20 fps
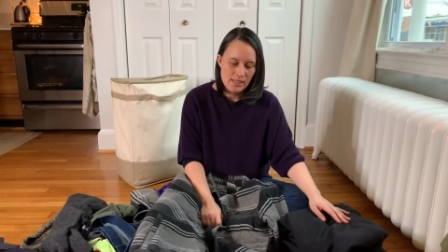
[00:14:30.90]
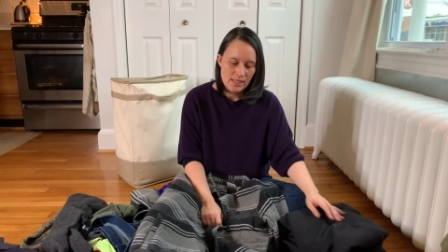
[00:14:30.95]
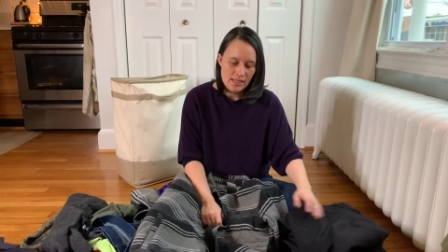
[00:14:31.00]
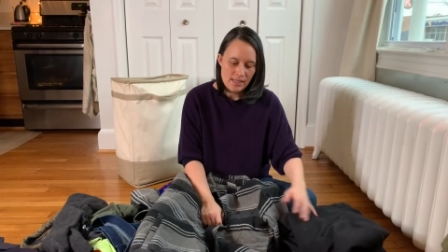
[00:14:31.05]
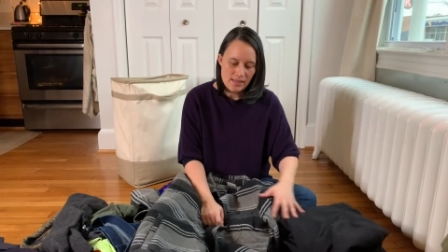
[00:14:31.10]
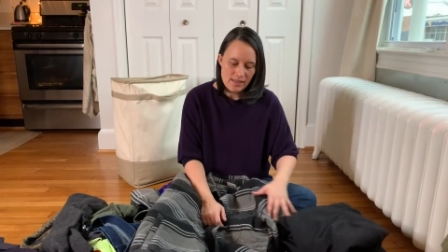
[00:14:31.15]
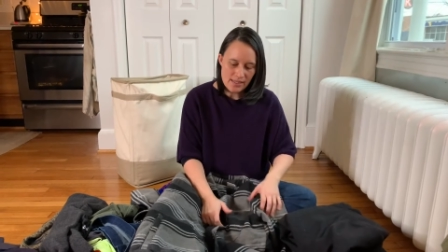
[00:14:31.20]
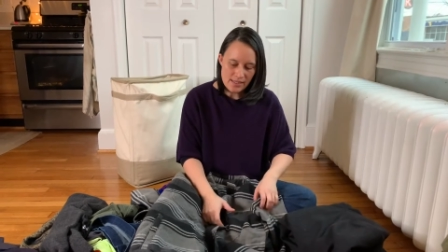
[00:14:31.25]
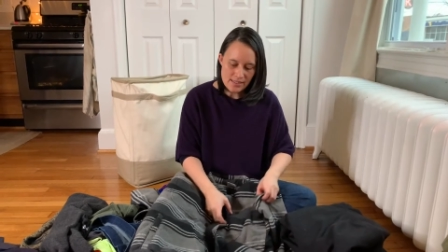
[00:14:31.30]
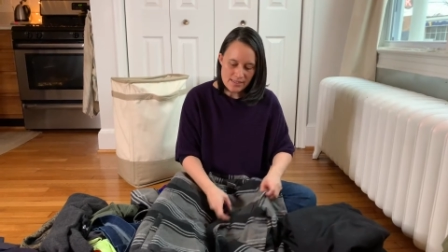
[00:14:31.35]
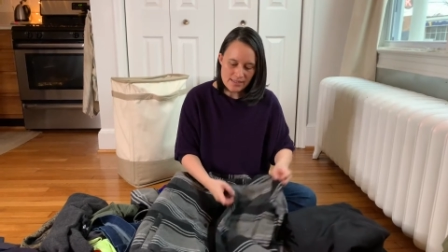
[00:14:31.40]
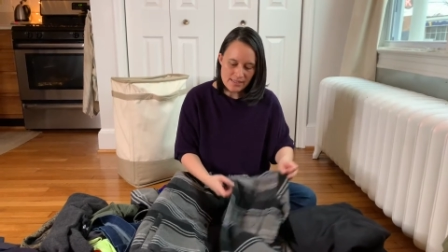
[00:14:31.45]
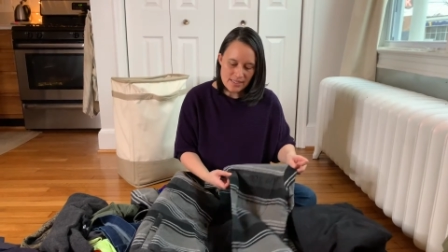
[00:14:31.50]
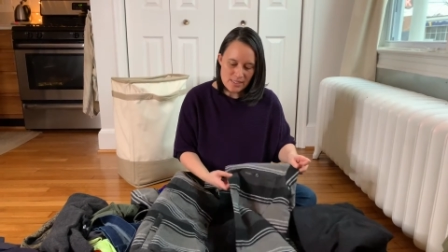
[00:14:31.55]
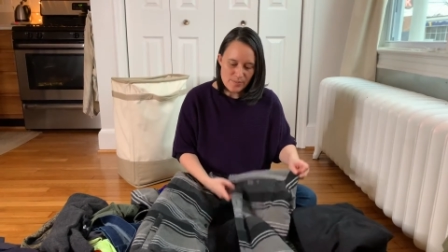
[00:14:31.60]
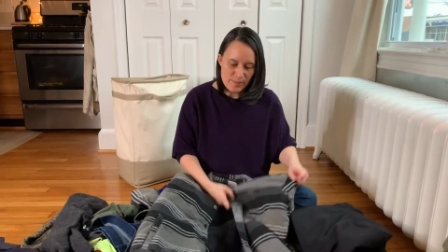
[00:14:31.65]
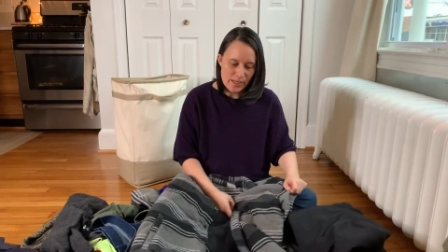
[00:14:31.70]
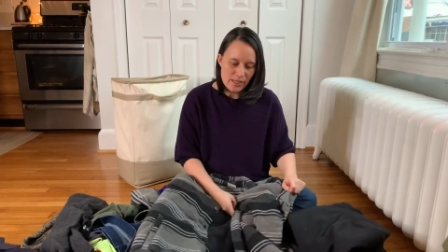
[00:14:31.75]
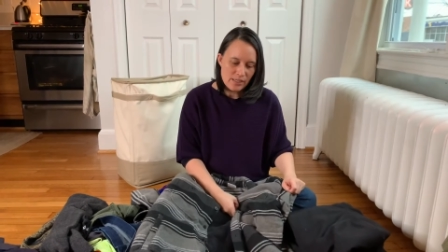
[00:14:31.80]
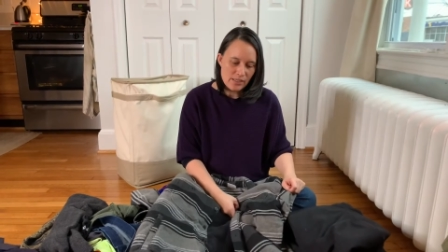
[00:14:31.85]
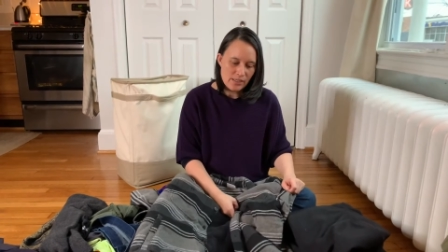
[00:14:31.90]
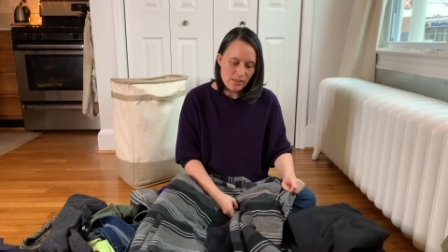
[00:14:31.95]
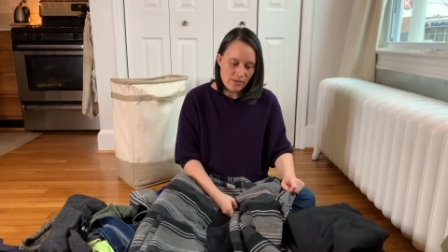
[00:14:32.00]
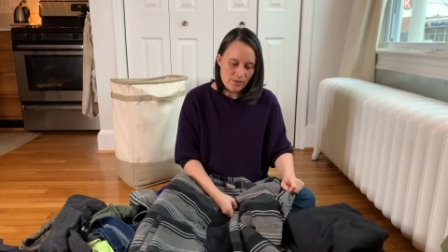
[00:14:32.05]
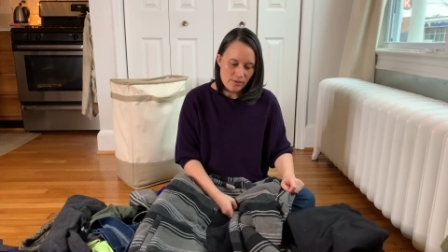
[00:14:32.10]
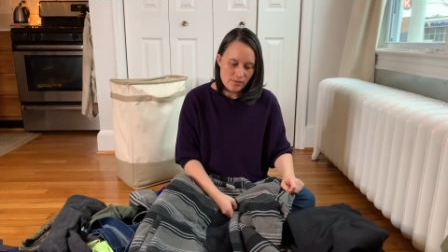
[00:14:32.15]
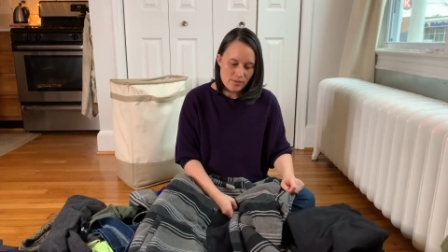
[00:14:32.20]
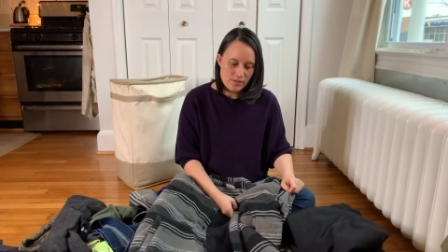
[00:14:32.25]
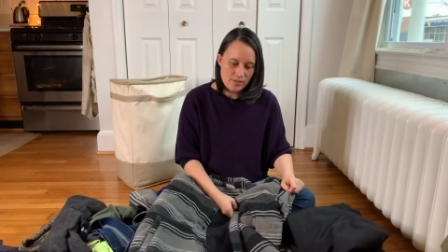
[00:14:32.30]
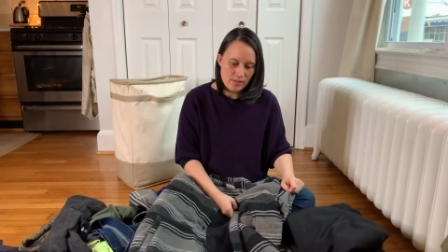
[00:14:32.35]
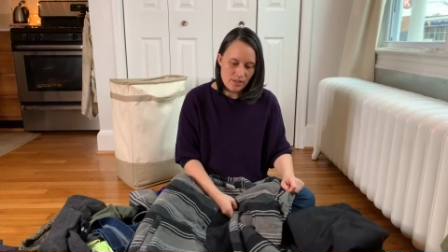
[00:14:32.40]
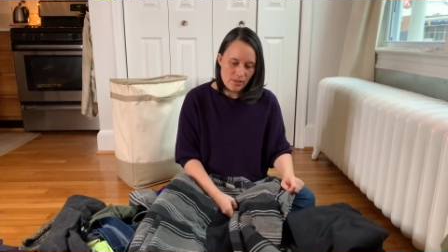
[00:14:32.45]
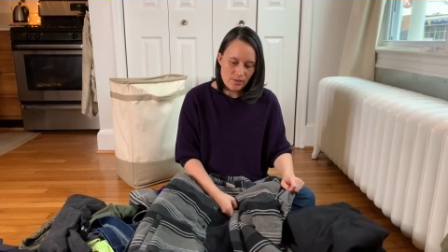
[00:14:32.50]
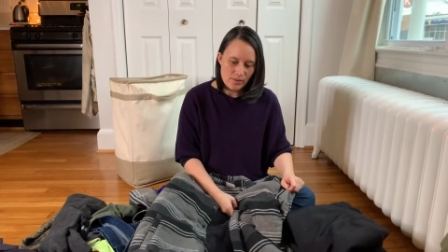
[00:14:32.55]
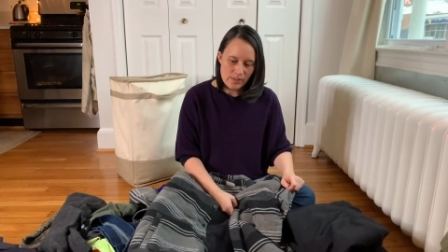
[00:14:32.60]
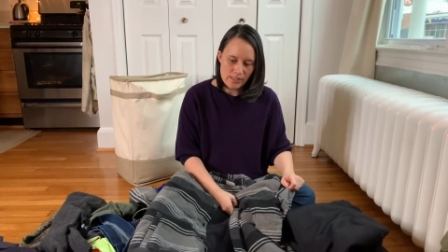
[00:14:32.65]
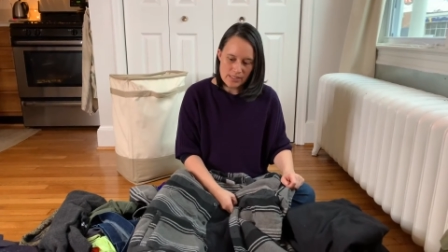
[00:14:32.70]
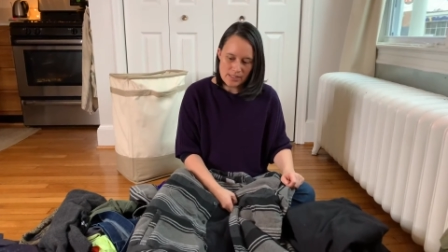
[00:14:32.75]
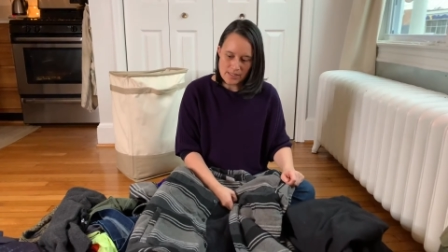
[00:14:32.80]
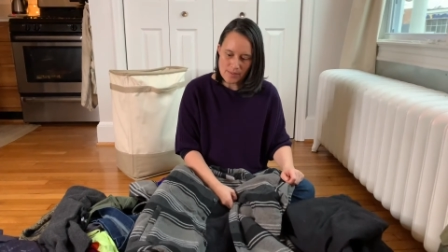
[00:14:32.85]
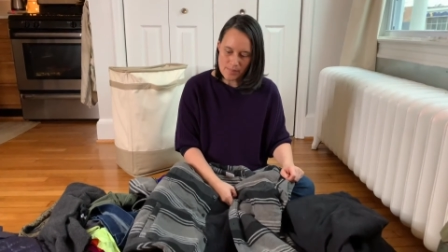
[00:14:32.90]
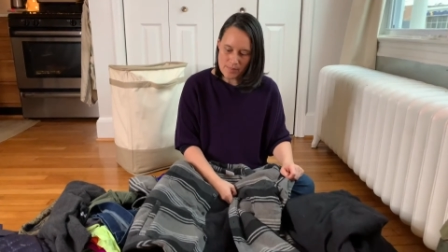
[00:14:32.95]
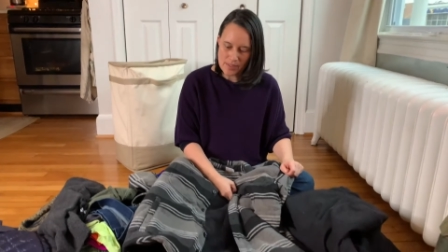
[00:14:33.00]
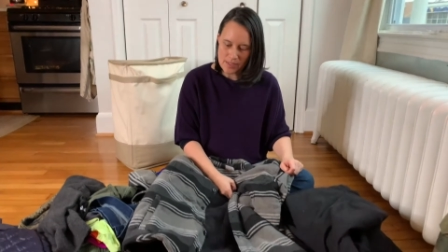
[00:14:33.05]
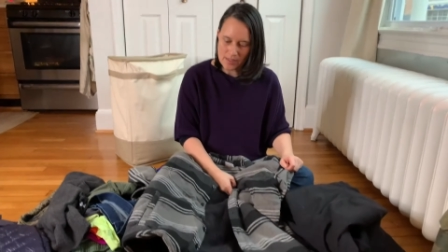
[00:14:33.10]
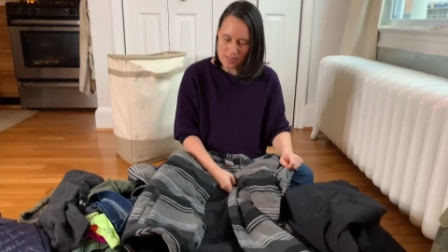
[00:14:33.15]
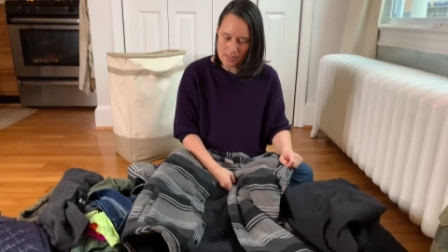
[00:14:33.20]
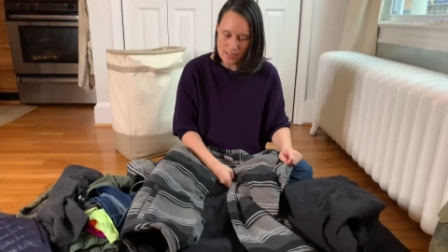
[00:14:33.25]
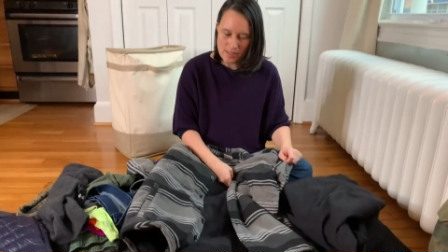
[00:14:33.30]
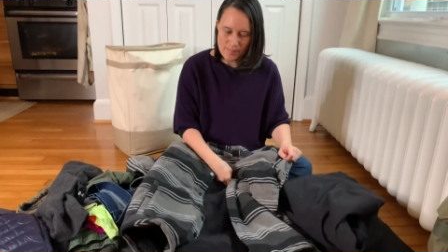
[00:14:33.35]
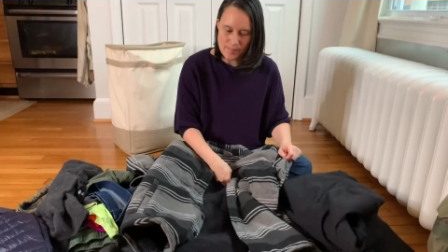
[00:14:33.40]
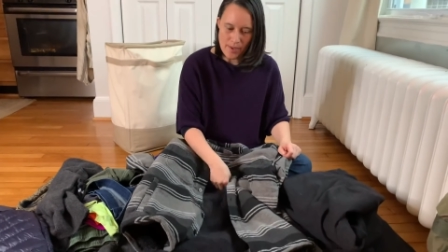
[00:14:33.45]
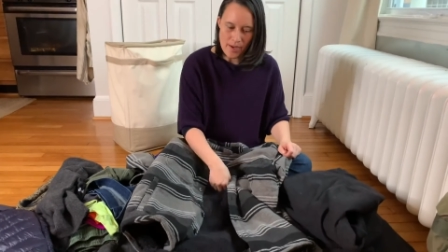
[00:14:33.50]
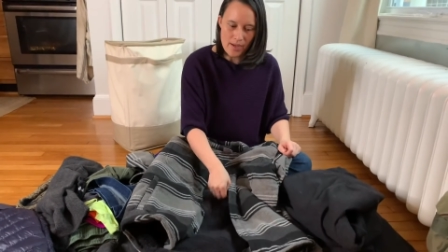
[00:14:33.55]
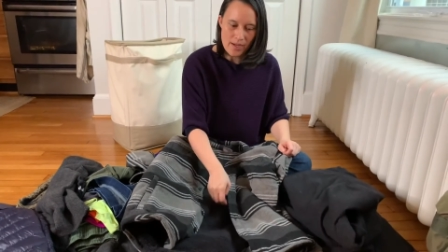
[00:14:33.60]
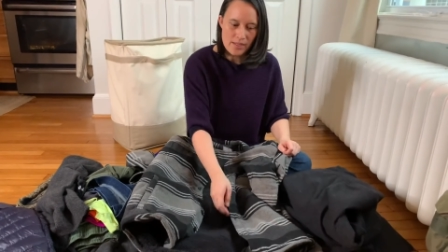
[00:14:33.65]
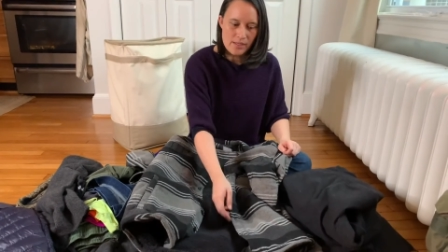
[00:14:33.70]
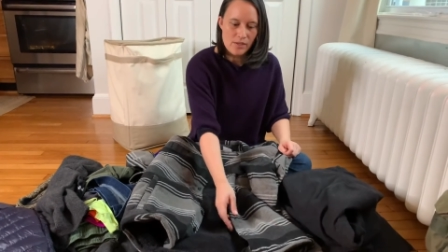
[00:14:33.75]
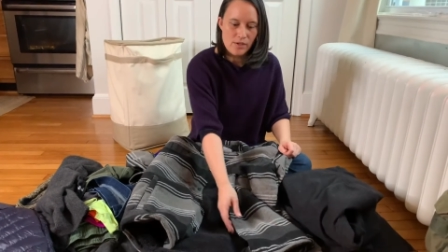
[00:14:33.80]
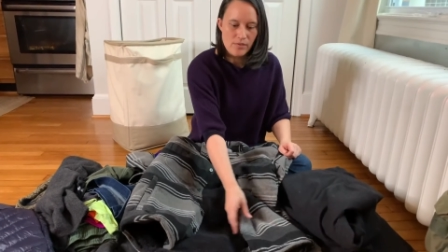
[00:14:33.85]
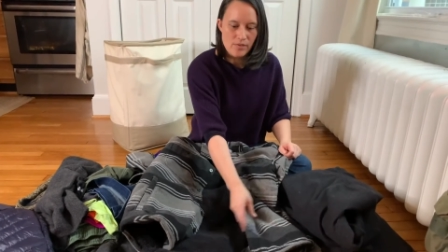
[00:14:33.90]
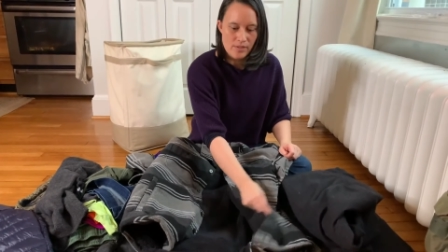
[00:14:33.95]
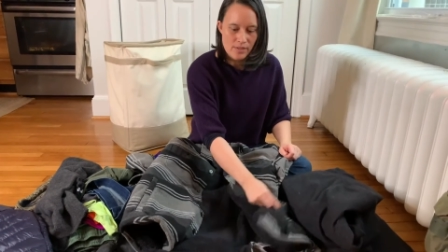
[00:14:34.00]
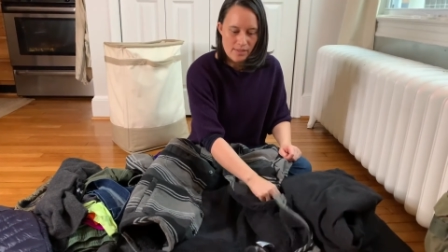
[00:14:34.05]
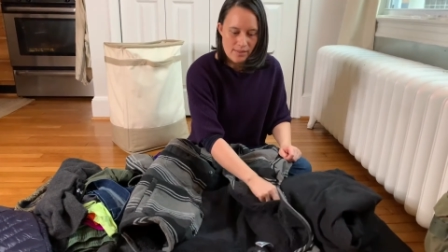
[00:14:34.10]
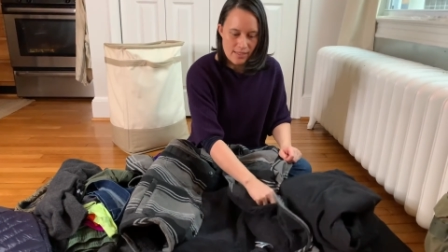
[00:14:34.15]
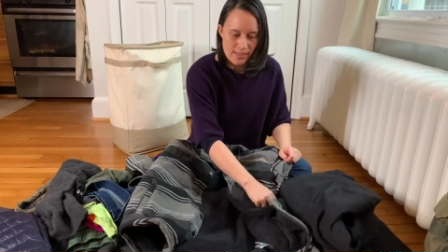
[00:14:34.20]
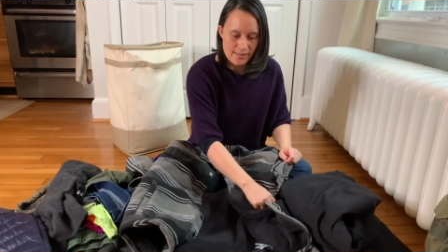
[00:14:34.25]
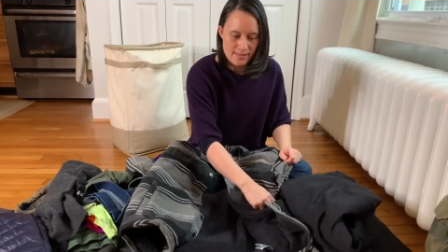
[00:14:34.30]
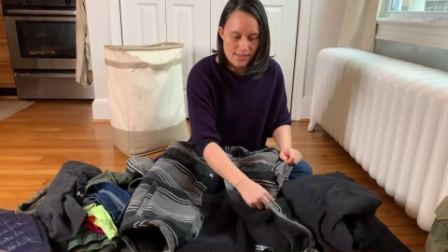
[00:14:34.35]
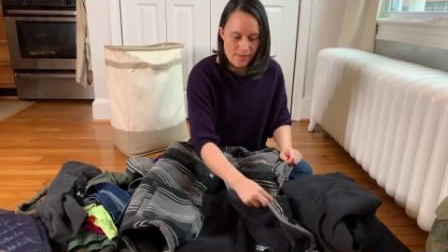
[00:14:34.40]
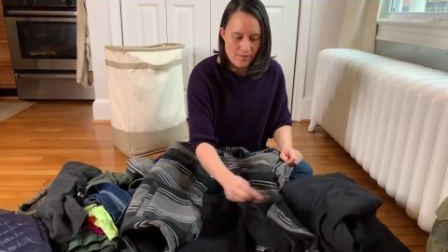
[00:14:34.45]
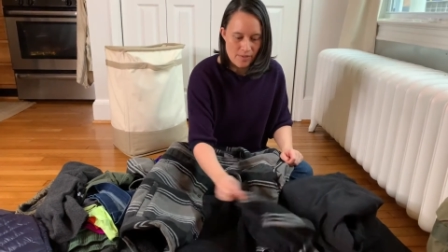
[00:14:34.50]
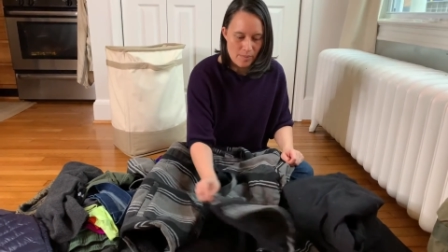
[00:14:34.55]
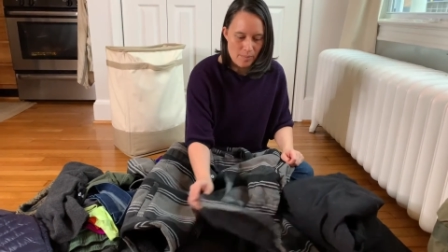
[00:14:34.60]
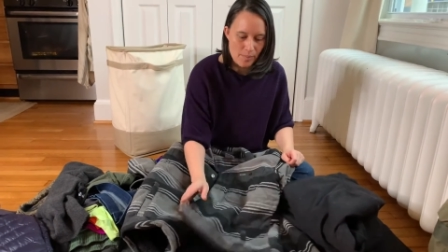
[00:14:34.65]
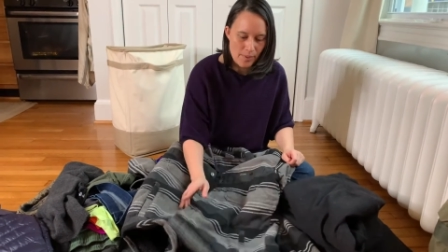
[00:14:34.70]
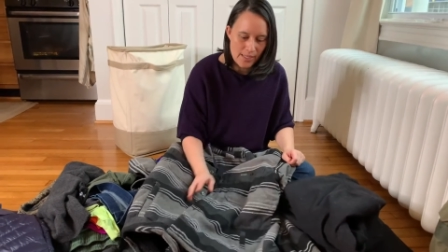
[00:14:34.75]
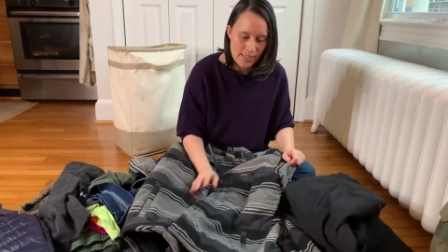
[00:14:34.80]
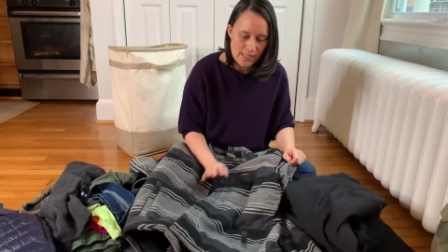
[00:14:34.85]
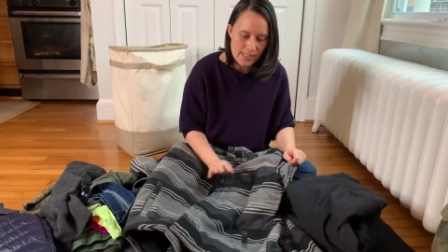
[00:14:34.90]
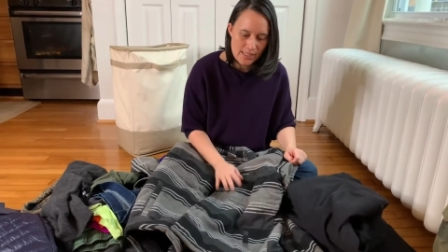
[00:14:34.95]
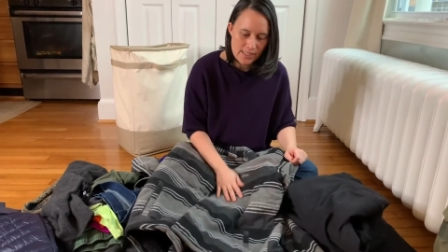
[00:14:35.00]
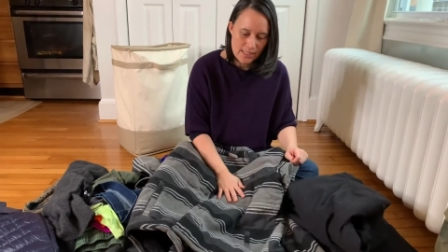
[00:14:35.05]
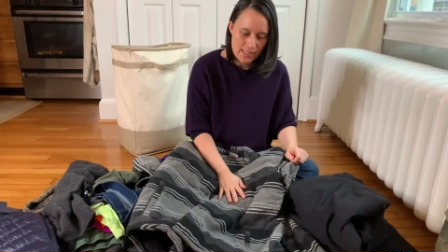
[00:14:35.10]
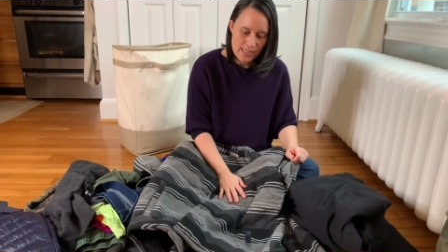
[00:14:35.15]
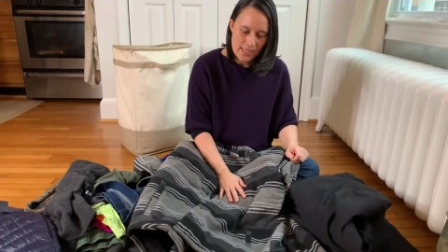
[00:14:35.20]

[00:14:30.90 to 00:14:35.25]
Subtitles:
This is brand new. So it is something that he bought over the Thanksgiving break,